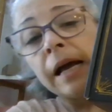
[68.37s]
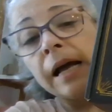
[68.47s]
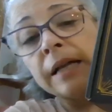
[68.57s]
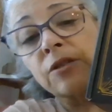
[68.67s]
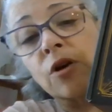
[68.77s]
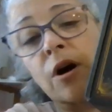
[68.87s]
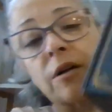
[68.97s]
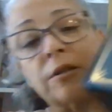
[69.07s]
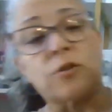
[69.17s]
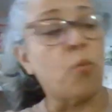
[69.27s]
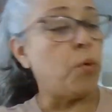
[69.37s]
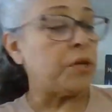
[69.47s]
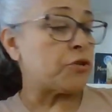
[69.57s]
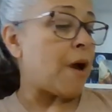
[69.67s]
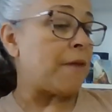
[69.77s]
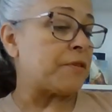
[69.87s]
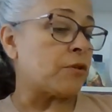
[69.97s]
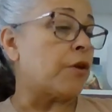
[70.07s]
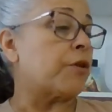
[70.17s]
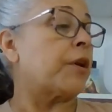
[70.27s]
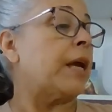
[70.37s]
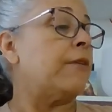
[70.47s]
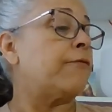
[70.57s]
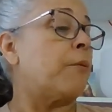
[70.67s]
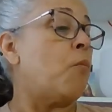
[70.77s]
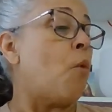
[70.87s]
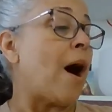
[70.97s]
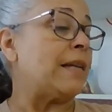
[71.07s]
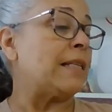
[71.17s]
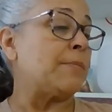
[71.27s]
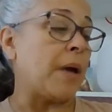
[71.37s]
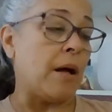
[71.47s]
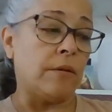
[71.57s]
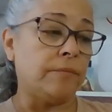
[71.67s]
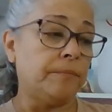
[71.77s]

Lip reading: It's called the Witchcraft Starter Kit from Why Spell,